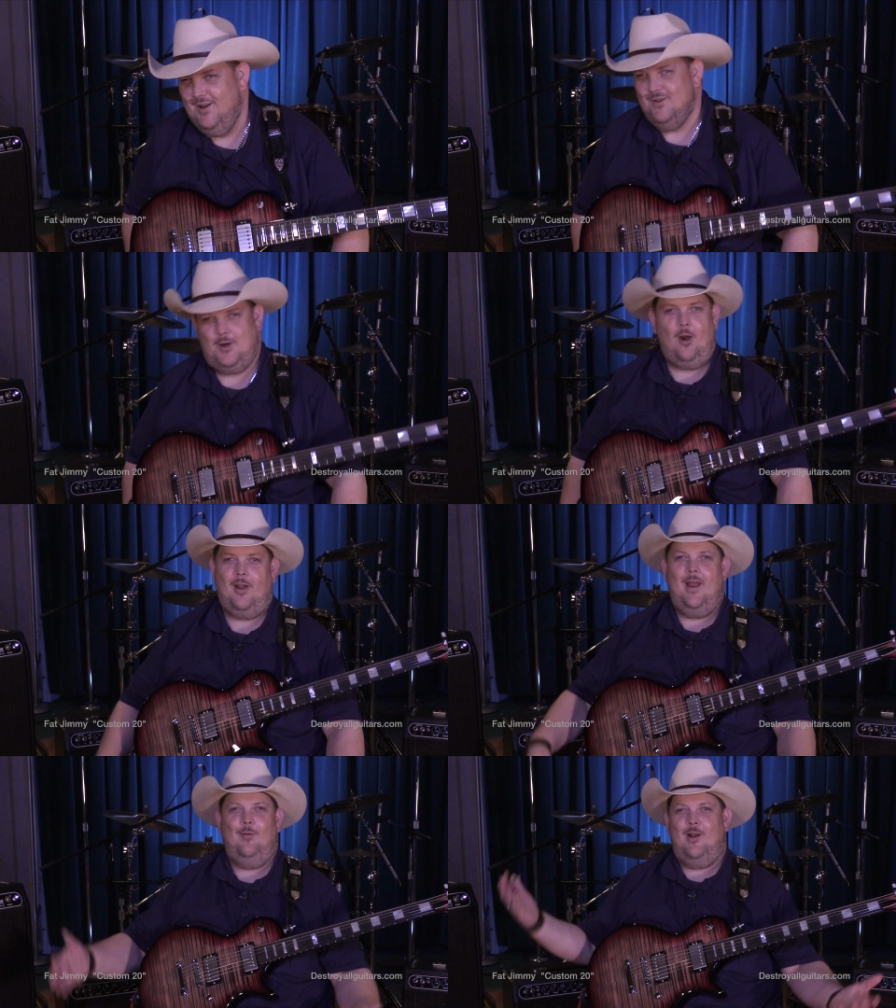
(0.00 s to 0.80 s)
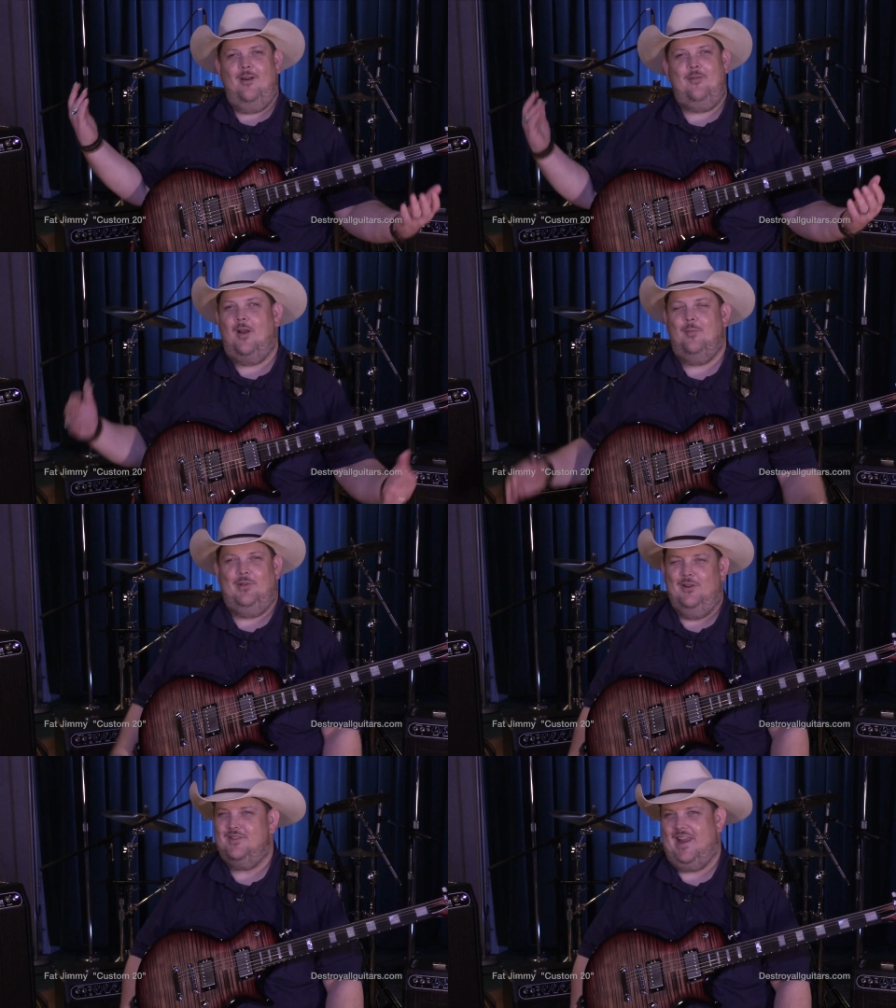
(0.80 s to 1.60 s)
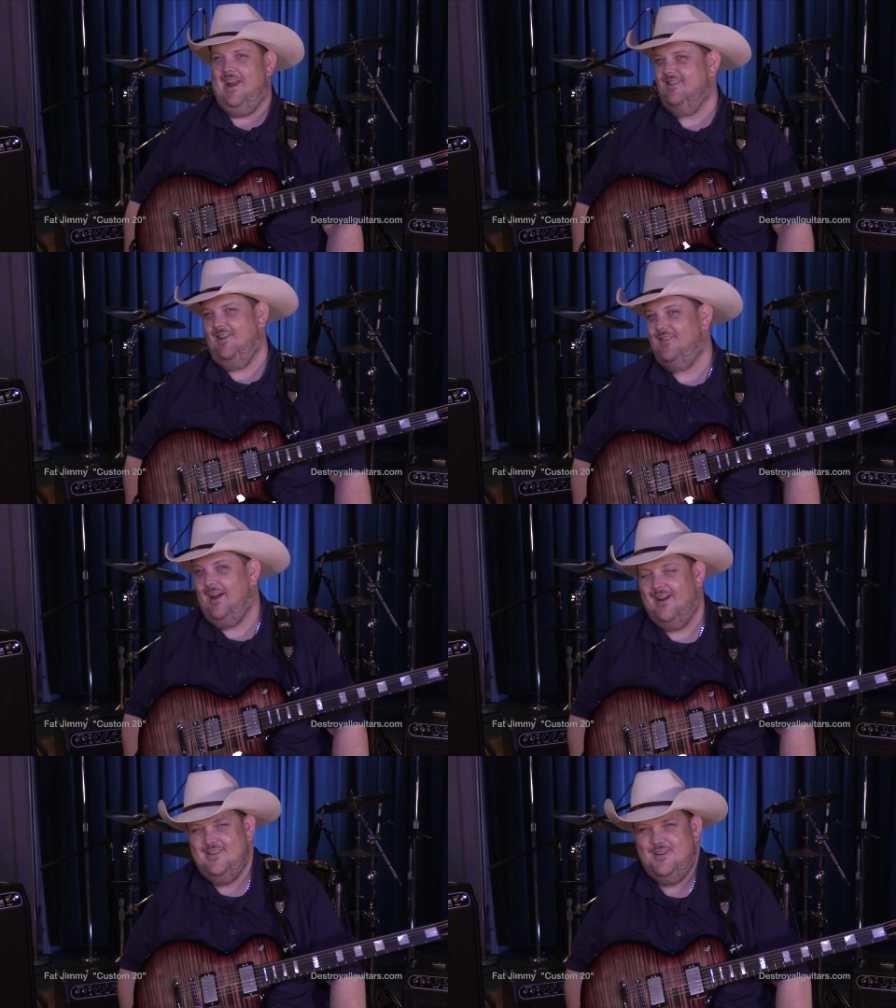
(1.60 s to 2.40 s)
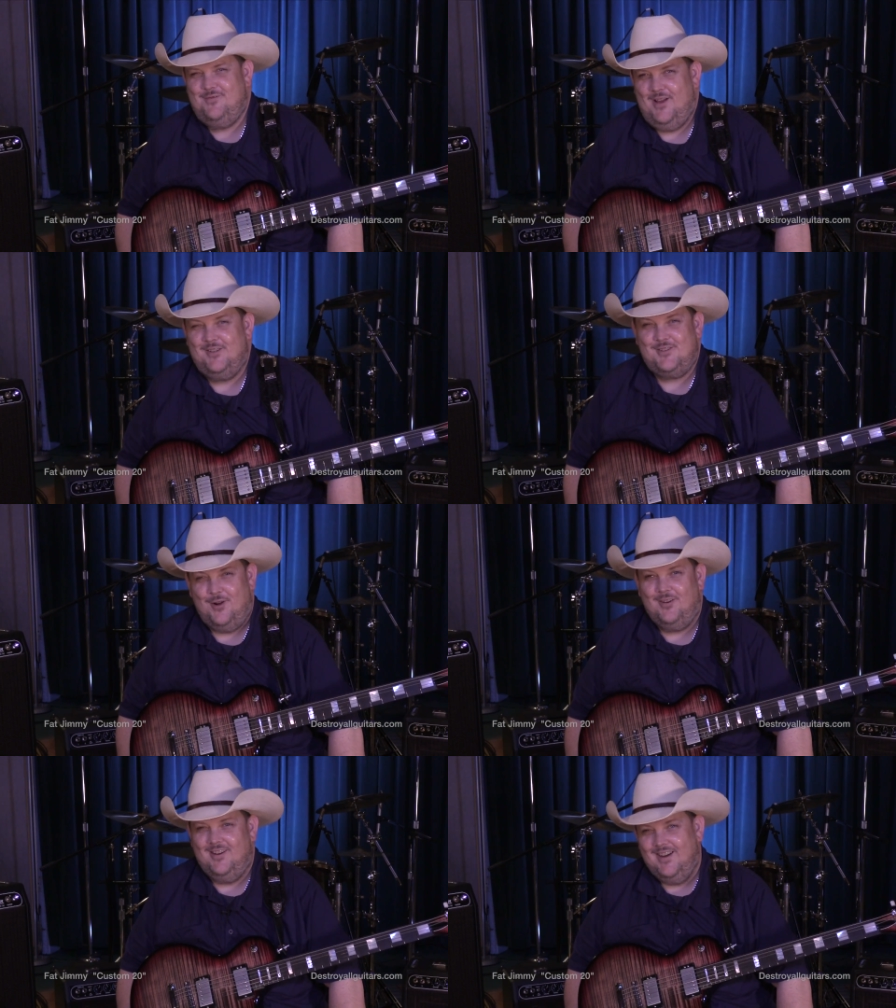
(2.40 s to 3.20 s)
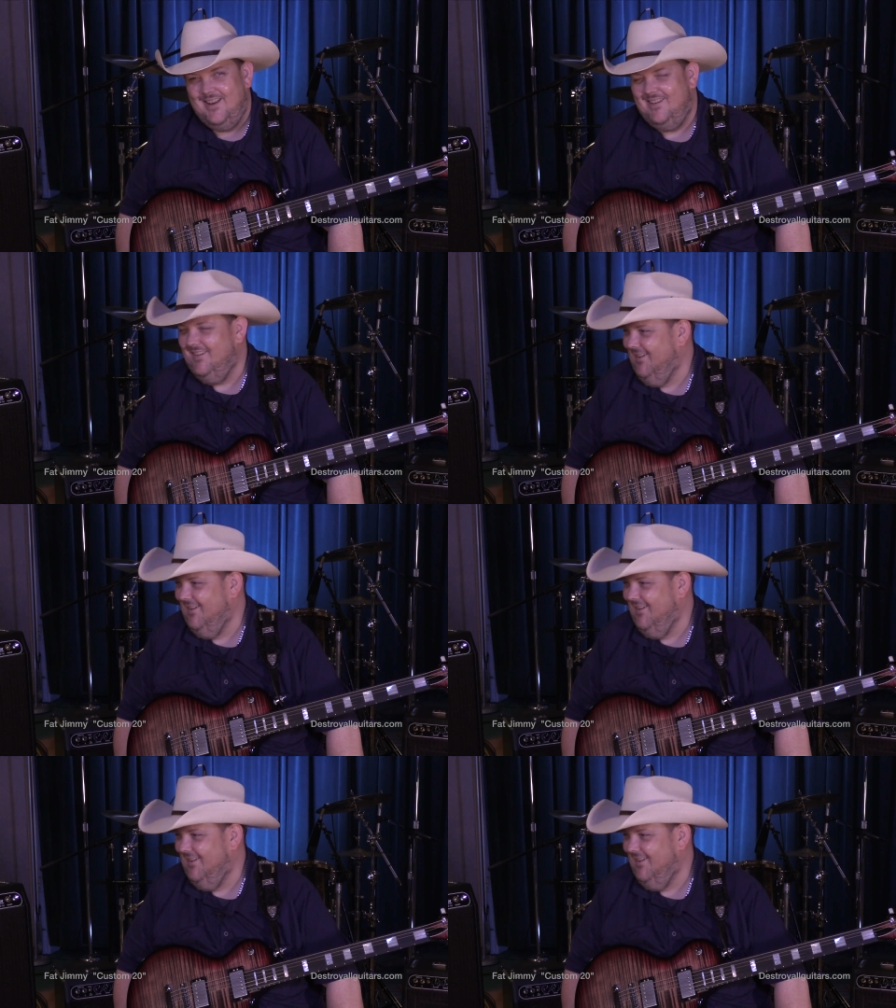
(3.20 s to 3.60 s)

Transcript: Sorry, I went off on a blues tangent there. It just felt so good.